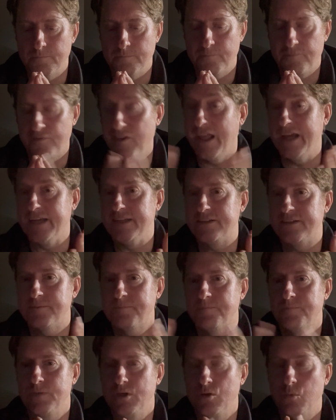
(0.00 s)
Flight.
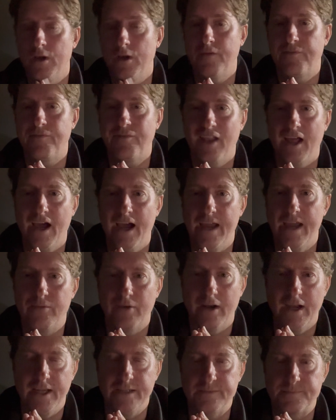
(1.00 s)
You want to fly,
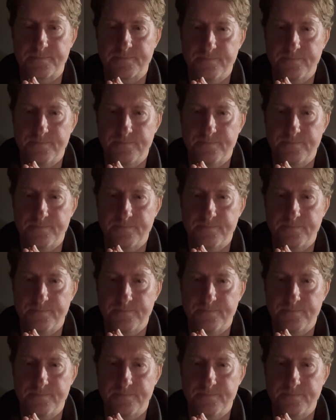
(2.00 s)
right?